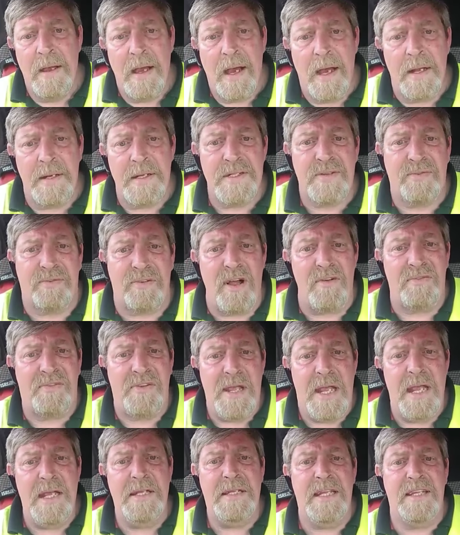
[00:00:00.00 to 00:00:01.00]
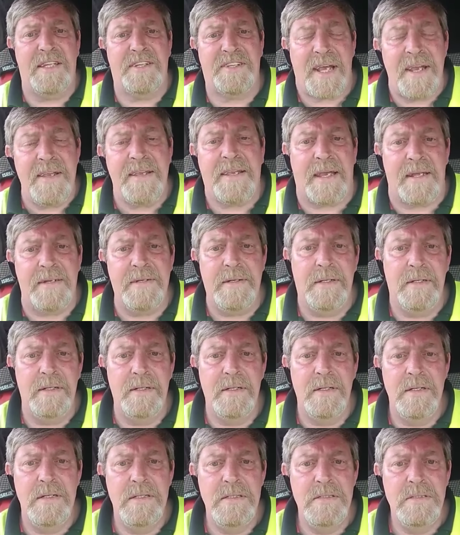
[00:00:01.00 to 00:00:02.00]
and his fluffy heady thinking
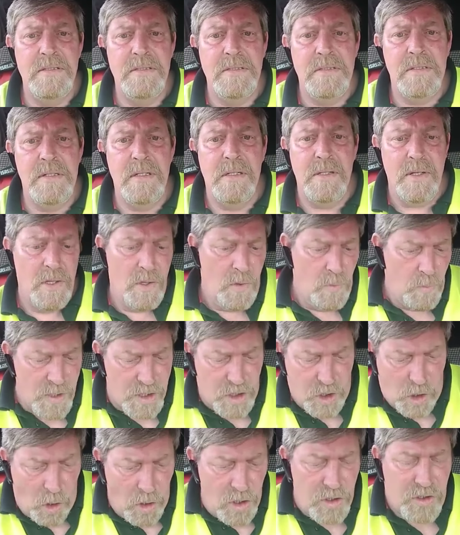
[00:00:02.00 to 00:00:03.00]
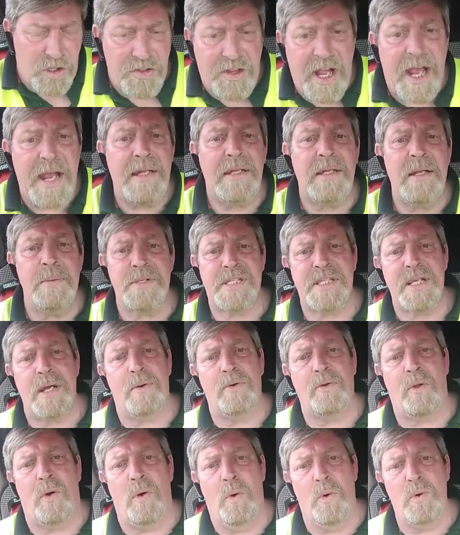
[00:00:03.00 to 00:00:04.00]
was contradicting
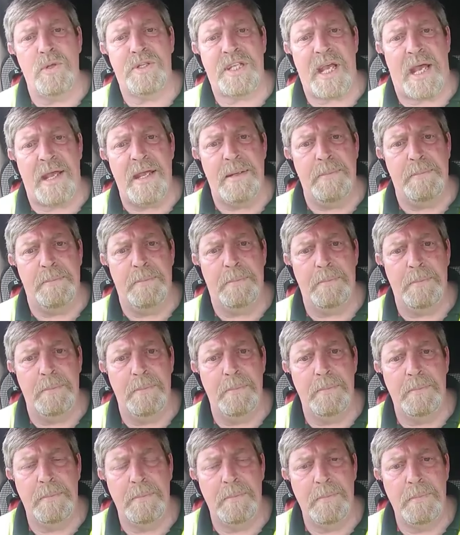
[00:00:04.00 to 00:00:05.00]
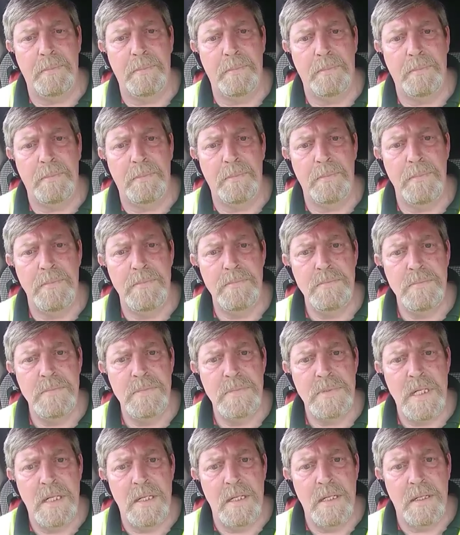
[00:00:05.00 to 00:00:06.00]
himself the whole time.
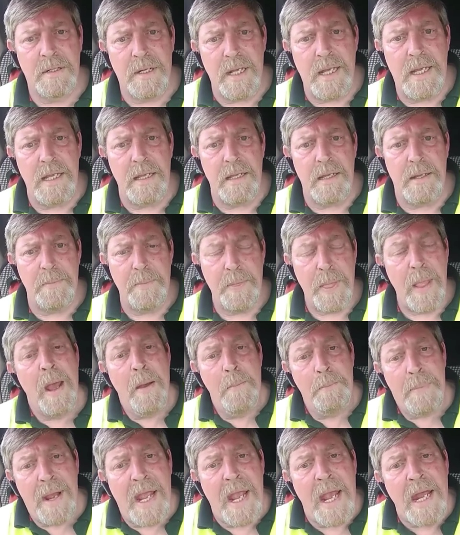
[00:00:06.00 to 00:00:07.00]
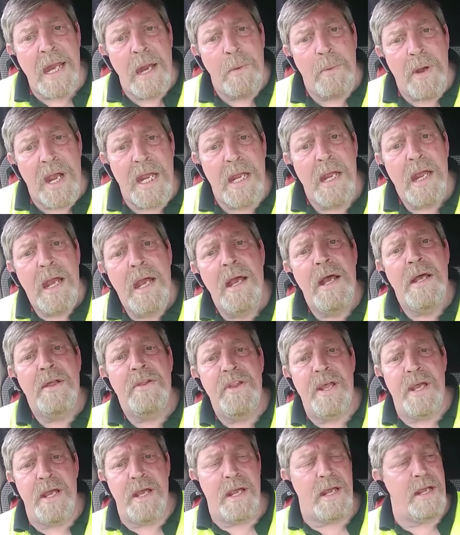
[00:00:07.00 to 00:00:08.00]
Right. But anyway,
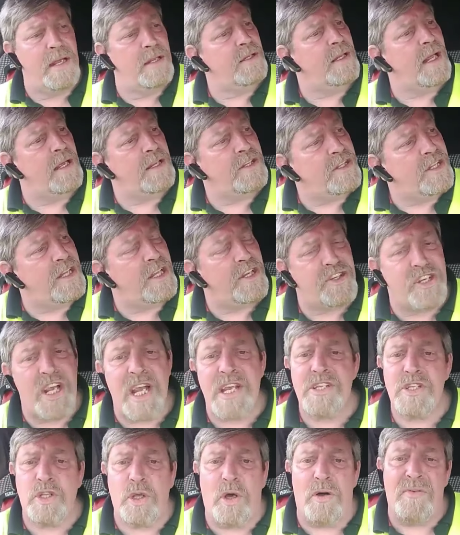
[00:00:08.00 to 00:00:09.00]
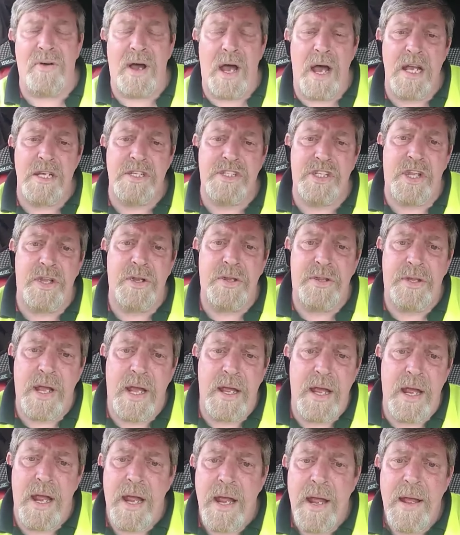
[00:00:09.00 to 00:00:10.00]
the, the, the gist of it is
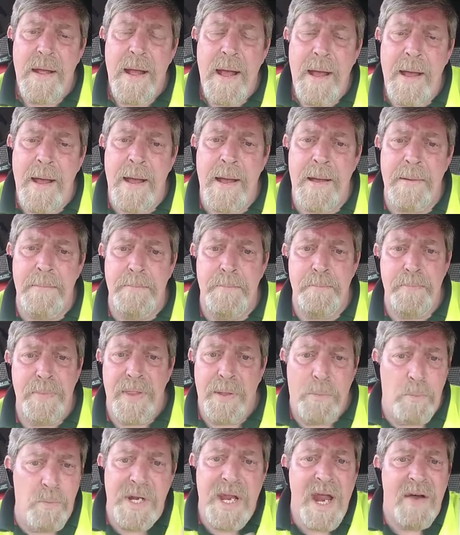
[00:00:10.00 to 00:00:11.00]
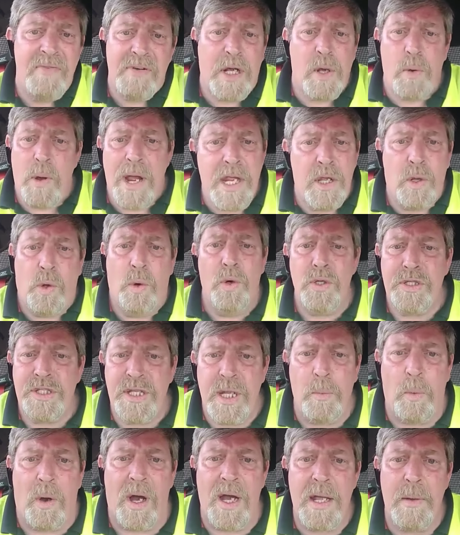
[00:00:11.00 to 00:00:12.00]
that um, we never quite got
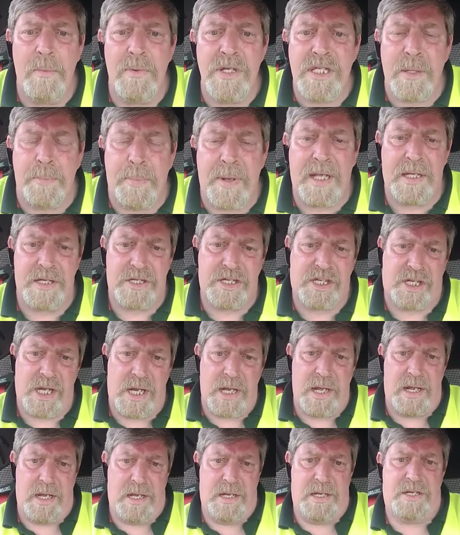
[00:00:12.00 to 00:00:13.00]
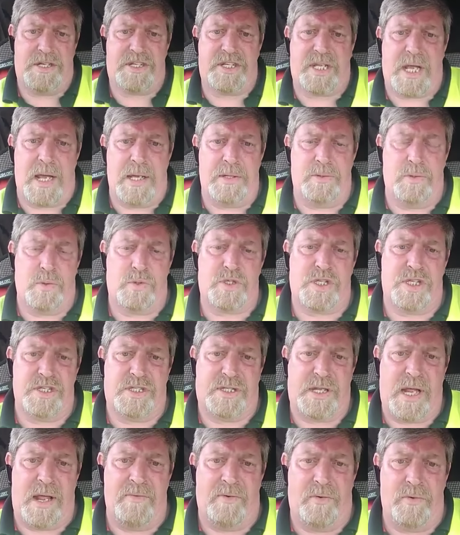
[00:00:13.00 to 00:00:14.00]
to why it was the biggest uh, scandal since
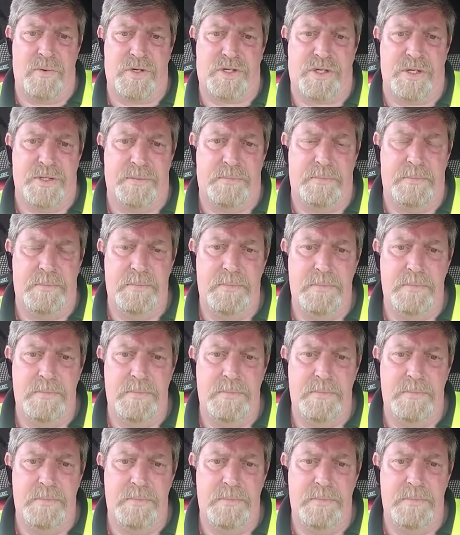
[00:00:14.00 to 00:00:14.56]
devolution